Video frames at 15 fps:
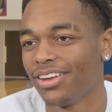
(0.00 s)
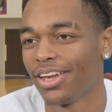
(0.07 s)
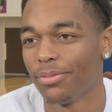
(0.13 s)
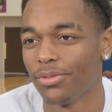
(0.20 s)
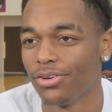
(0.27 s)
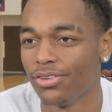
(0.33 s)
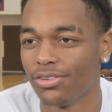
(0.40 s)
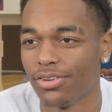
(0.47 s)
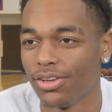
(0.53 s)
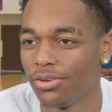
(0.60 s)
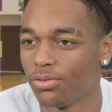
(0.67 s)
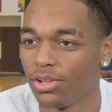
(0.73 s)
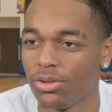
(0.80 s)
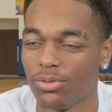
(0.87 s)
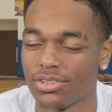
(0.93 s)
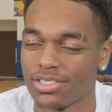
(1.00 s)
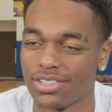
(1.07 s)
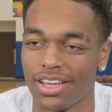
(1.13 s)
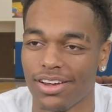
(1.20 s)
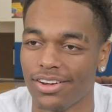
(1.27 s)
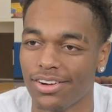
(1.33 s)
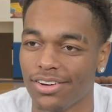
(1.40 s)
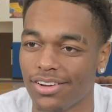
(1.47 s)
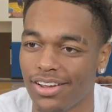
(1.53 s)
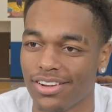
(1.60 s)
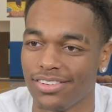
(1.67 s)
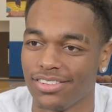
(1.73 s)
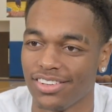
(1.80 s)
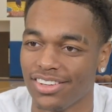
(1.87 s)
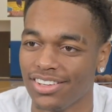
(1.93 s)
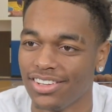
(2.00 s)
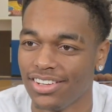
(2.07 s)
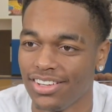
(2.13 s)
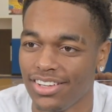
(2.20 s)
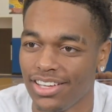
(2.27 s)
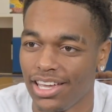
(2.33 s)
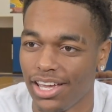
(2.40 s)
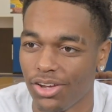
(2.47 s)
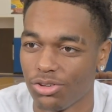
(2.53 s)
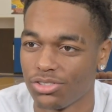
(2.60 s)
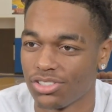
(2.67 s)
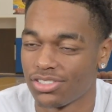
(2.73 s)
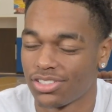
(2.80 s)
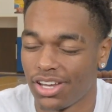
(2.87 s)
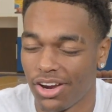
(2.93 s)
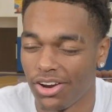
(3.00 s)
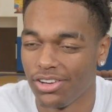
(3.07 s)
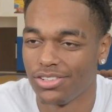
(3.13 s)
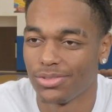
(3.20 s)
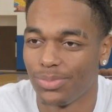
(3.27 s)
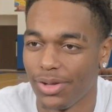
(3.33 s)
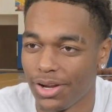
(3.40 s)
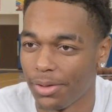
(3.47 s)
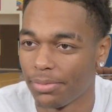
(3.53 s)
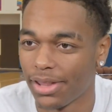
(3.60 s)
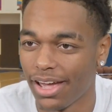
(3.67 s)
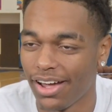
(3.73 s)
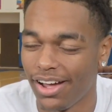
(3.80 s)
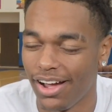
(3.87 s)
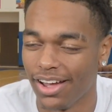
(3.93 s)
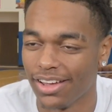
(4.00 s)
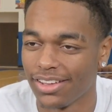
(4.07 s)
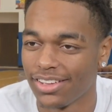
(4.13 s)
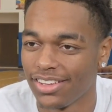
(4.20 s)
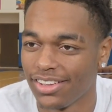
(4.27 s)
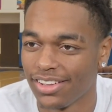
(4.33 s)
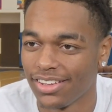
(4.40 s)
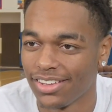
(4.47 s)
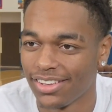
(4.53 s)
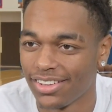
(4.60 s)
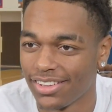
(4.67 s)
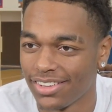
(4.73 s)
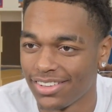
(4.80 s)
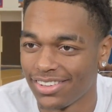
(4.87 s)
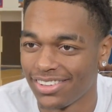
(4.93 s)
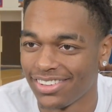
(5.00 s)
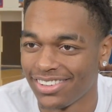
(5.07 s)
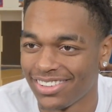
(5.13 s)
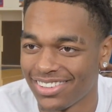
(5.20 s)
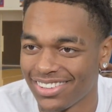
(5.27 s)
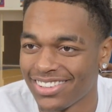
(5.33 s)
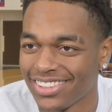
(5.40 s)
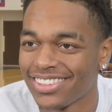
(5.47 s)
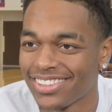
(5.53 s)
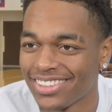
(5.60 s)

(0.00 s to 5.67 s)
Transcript: camo, it really wasn't that hard, honestly. It was just scary just being up that high. I, would be scared.